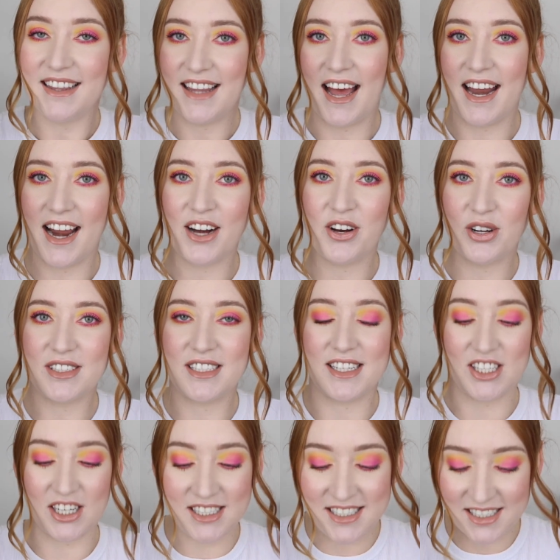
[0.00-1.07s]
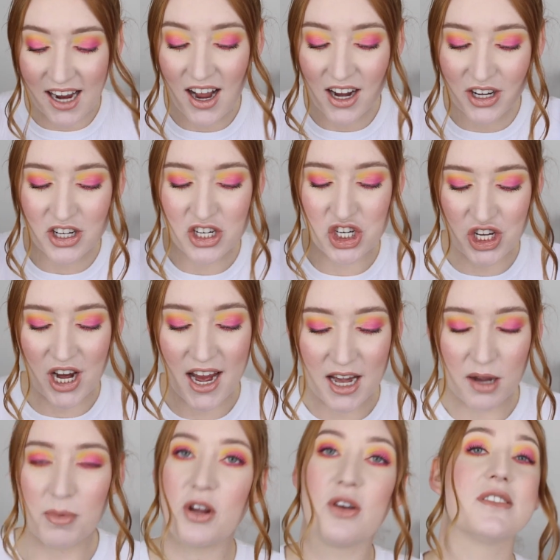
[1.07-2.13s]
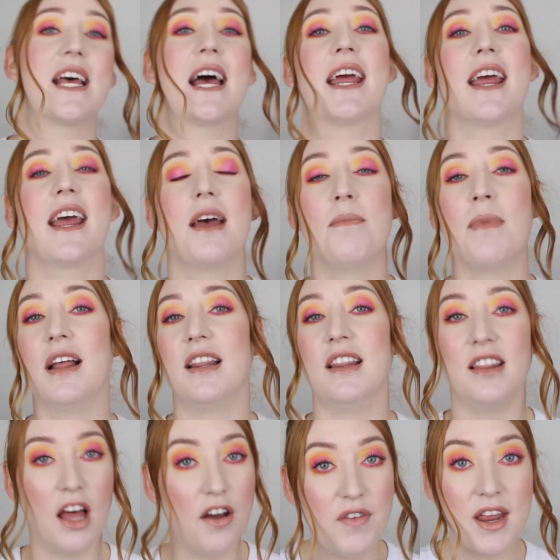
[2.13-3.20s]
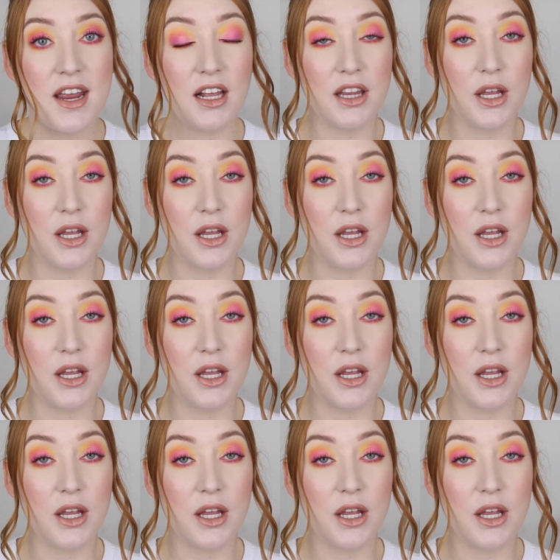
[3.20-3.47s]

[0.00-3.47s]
that I got such a dark shade because I am loving